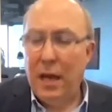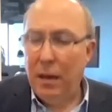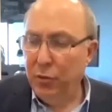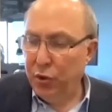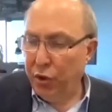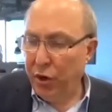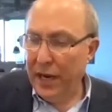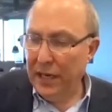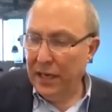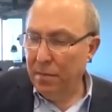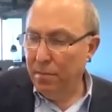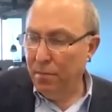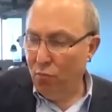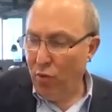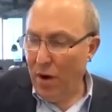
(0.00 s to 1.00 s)
I'm trying
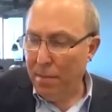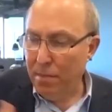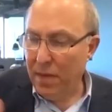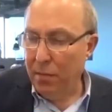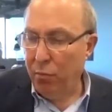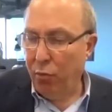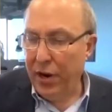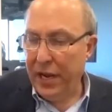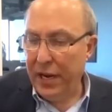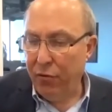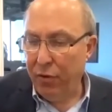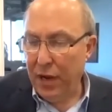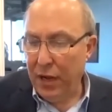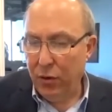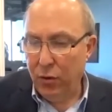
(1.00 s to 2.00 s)
to wrap my brain
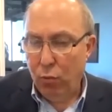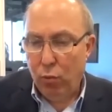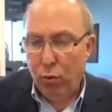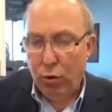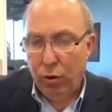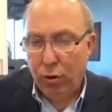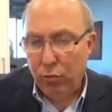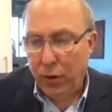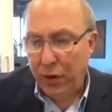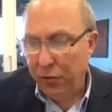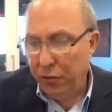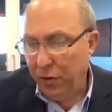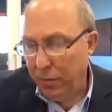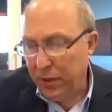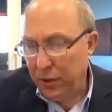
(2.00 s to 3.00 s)
around a world where
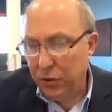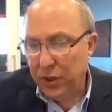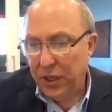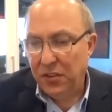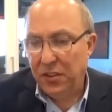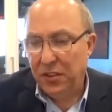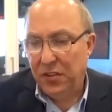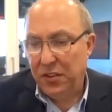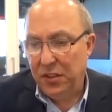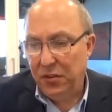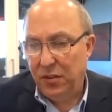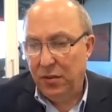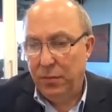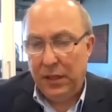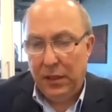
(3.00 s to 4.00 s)
the criminal justice
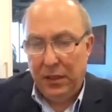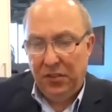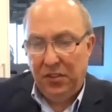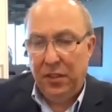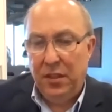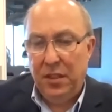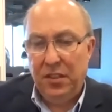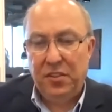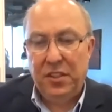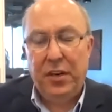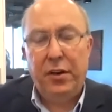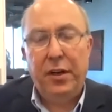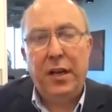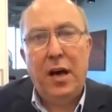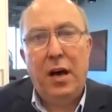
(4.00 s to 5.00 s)
system, at least in this
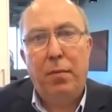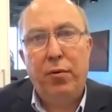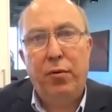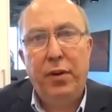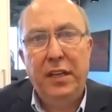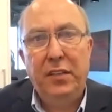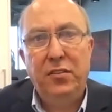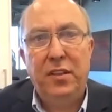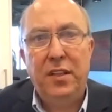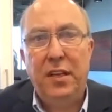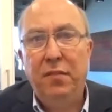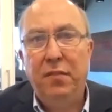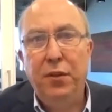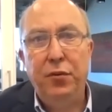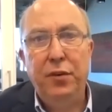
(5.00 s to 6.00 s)
area, operates
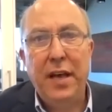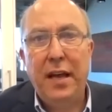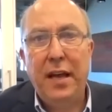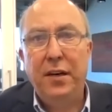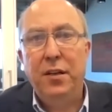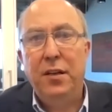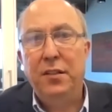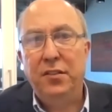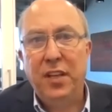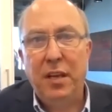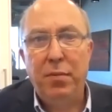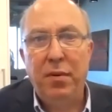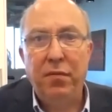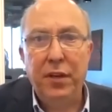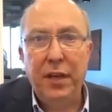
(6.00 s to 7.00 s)
that if you got it on
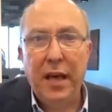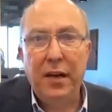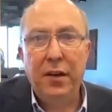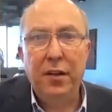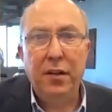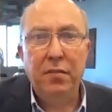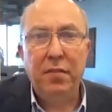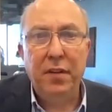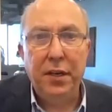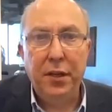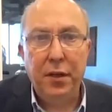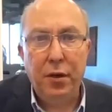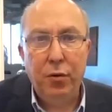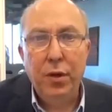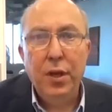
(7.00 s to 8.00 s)
tape, if you got it on
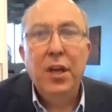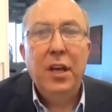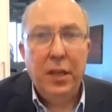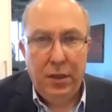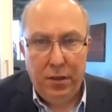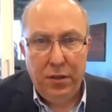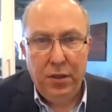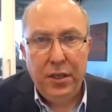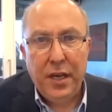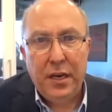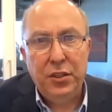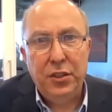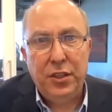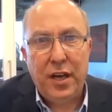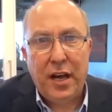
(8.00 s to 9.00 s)
video, you
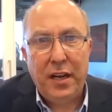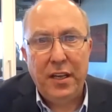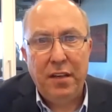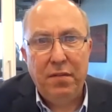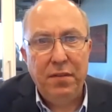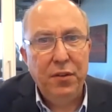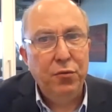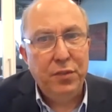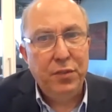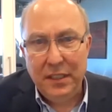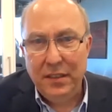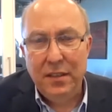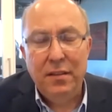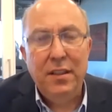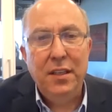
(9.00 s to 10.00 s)
got a shot. If you
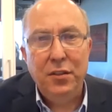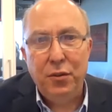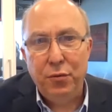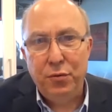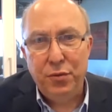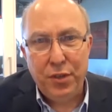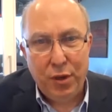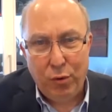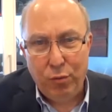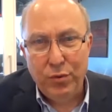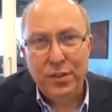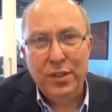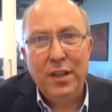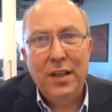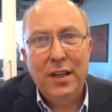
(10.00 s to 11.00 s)
didn't, then you
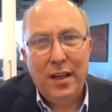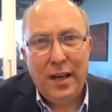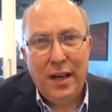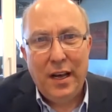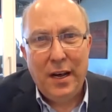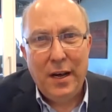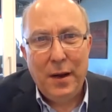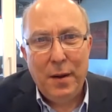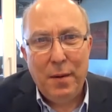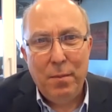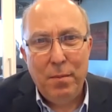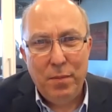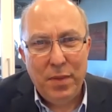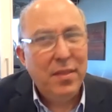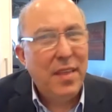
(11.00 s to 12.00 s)
don't.
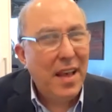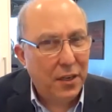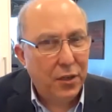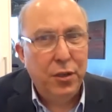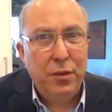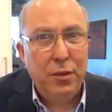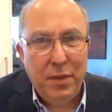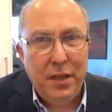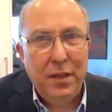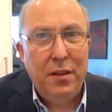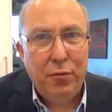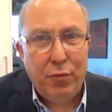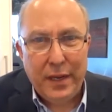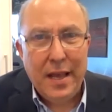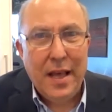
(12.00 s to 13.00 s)
But that could be
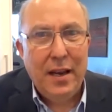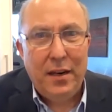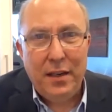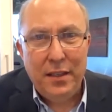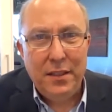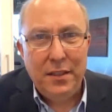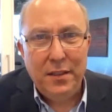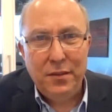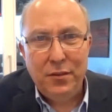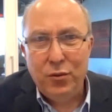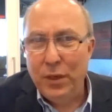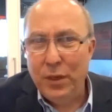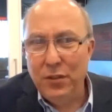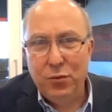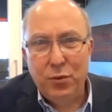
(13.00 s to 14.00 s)
the reality in
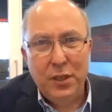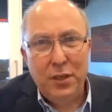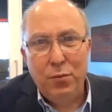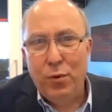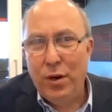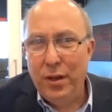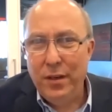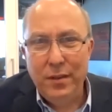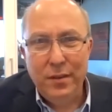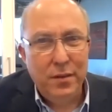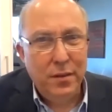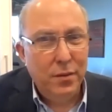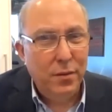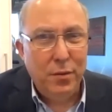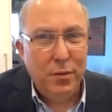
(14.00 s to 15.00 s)
2021
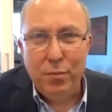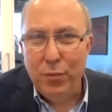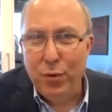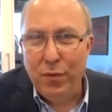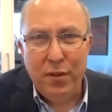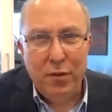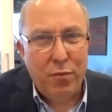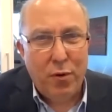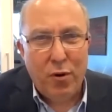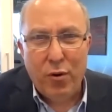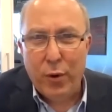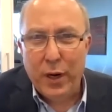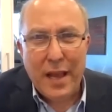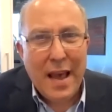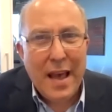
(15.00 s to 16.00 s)
moving
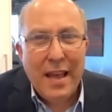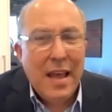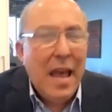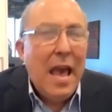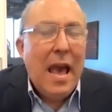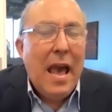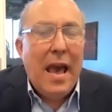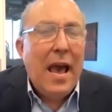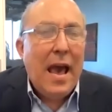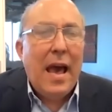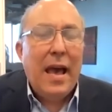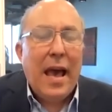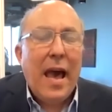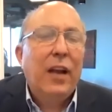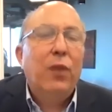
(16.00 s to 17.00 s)
forward.
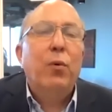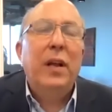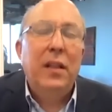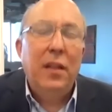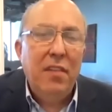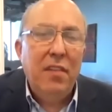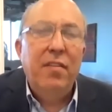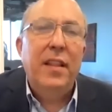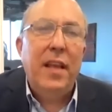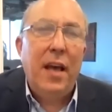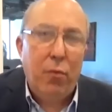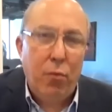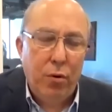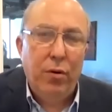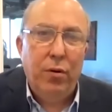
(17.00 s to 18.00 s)
How do we live in
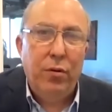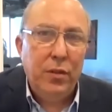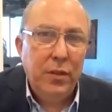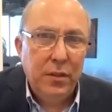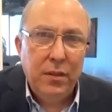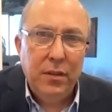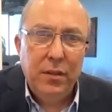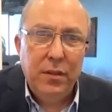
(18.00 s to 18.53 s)
that world?